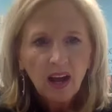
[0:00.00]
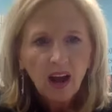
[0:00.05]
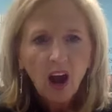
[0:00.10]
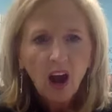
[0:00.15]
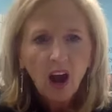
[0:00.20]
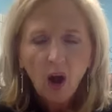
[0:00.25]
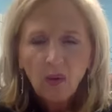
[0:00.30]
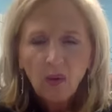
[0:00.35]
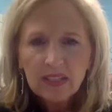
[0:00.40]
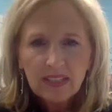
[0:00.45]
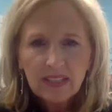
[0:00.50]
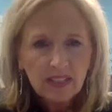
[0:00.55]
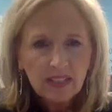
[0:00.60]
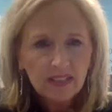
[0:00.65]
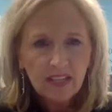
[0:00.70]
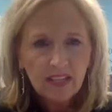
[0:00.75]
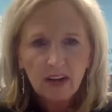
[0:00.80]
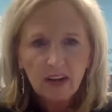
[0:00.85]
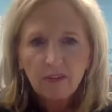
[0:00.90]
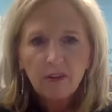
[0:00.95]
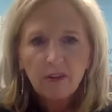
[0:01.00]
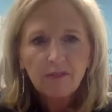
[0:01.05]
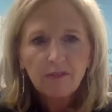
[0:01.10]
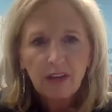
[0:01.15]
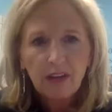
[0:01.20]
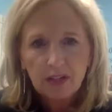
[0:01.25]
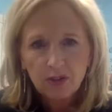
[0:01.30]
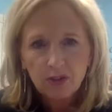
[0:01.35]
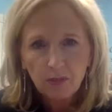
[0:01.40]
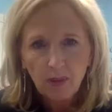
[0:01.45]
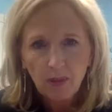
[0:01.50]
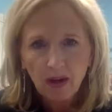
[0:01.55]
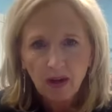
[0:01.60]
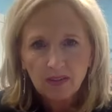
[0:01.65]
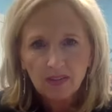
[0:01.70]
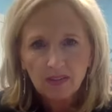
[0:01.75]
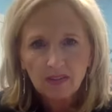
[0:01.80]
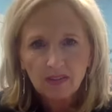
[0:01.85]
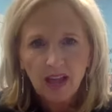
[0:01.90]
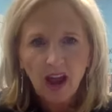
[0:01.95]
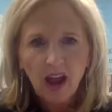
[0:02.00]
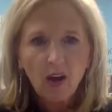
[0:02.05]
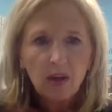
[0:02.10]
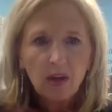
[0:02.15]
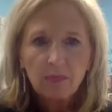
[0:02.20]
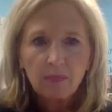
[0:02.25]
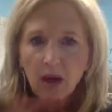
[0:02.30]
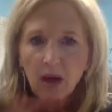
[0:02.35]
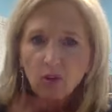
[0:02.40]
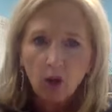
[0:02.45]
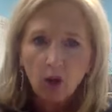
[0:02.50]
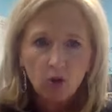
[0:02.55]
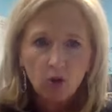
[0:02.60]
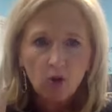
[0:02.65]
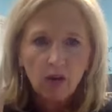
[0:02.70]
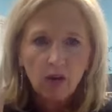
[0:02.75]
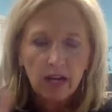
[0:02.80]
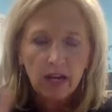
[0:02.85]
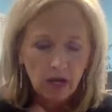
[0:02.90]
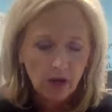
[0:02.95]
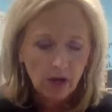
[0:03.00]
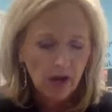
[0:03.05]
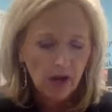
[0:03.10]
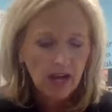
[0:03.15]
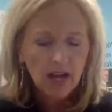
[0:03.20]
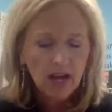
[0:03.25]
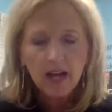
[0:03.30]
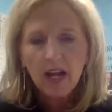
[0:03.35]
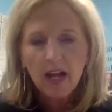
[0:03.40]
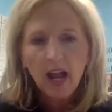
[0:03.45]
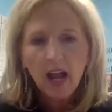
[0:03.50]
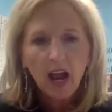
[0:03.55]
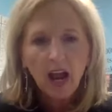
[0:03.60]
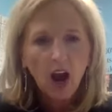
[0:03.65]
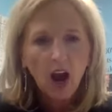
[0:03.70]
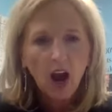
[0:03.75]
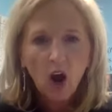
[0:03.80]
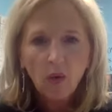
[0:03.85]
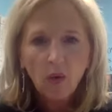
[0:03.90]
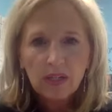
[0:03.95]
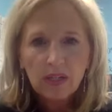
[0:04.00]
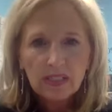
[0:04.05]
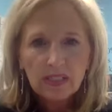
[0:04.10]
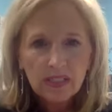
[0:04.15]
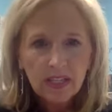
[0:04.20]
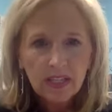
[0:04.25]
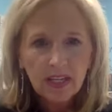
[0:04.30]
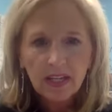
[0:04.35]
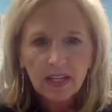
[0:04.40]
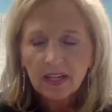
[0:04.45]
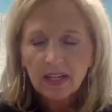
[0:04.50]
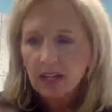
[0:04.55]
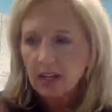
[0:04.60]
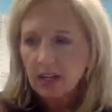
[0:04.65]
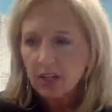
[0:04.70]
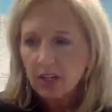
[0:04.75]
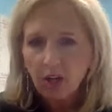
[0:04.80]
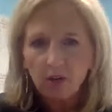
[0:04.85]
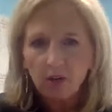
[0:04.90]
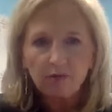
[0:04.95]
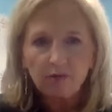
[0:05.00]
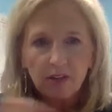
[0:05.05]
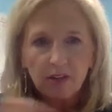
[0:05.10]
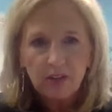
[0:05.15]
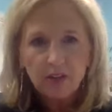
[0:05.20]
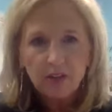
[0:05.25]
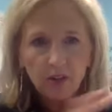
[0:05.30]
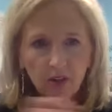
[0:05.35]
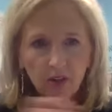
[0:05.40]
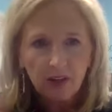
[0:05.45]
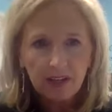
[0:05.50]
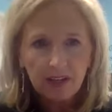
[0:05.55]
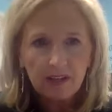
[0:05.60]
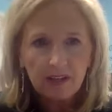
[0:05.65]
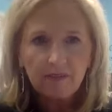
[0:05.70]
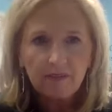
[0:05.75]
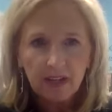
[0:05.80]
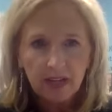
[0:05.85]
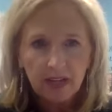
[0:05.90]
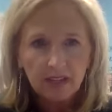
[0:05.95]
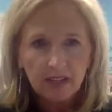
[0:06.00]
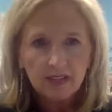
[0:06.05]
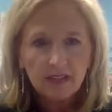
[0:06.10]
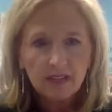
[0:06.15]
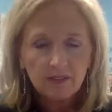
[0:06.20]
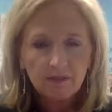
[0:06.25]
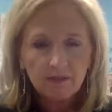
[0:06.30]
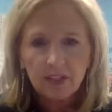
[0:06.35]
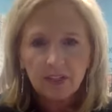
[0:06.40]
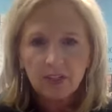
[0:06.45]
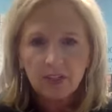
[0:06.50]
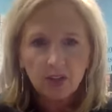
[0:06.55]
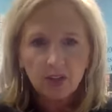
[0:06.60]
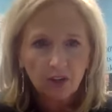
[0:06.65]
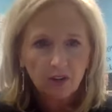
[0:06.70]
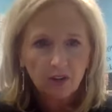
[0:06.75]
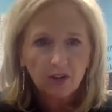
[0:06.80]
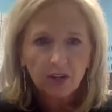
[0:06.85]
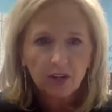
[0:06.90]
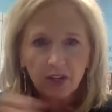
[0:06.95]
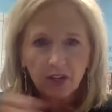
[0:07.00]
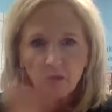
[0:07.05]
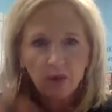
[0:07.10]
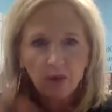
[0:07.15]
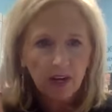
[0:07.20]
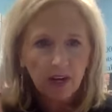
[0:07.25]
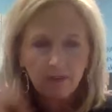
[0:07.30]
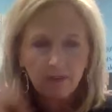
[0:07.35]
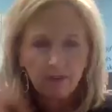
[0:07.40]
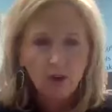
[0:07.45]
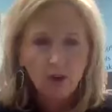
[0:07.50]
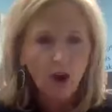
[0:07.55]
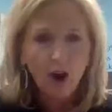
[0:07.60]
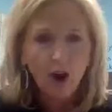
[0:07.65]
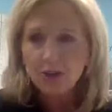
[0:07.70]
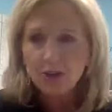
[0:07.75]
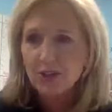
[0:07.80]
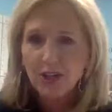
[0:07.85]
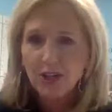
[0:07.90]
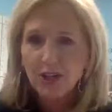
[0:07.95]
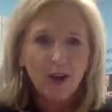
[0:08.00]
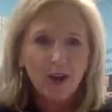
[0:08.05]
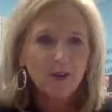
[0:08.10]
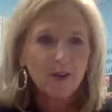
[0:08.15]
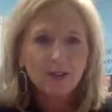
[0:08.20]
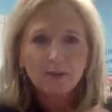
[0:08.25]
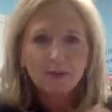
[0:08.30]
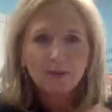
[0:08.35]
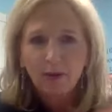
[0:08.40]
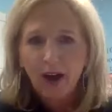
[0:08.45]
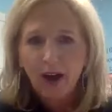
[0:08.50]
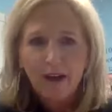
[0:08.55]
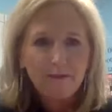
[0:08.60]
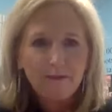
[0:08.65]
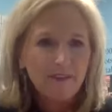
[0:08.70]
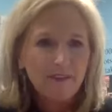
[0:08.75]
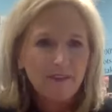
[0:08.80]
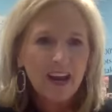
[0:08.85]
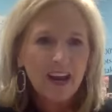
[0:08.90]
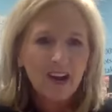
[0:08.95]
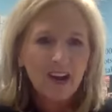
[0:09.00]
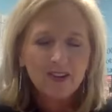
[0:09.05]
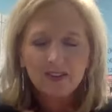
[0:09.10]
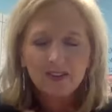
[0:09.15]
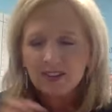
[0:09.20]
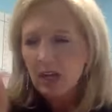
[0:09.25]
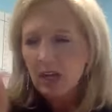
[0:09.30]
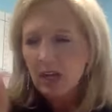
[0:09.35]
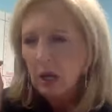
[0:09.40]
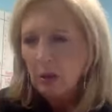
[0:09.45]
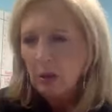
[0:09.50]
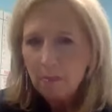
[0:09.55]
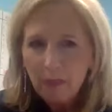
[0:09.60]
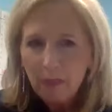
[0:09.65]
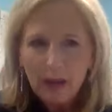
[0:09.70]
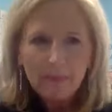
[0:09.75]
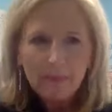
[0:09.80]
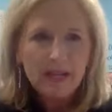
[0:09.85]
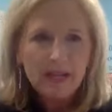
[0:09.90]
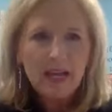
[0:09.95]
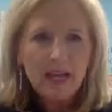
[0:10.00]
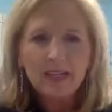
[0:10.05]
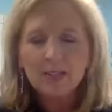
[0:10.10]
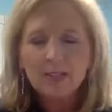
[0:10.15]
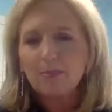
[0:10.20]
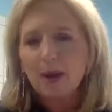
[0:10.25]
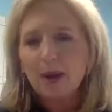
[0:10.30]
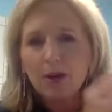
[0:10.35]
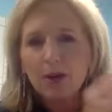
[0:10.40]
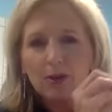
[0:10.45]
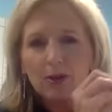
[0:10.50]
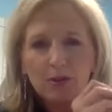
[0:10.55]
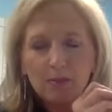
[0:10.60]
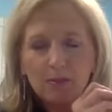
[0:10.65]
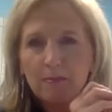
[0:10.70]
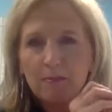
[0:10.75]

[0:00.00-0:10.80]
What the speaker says: always had several facial boxes out in my local area. Always did, vendor events, whatever, car shows, craft fairs, baby expos,